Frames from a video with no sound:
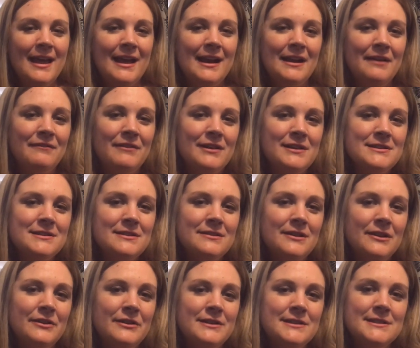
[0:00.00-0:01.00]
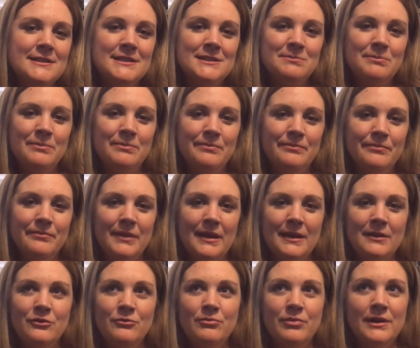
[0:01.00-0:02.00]
And I've also noticed just
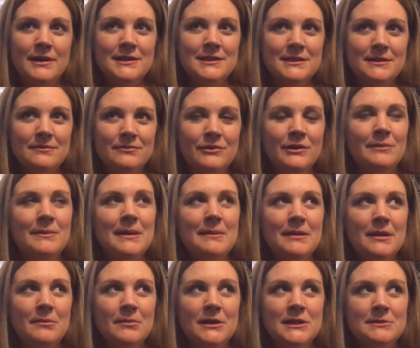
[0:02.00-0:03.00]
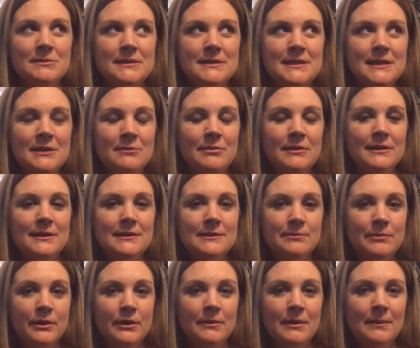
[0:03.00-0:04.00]
like brushing, well, maybe not brushing my teeth, but
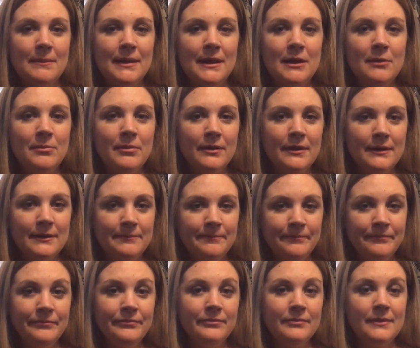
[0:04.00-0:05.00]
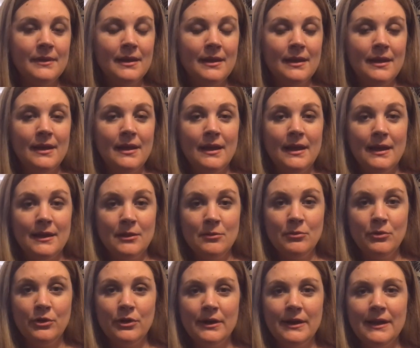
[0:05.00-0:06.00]
just putting my makeup on in the
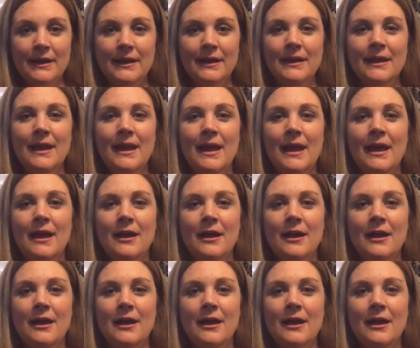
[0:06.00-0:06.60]
morning.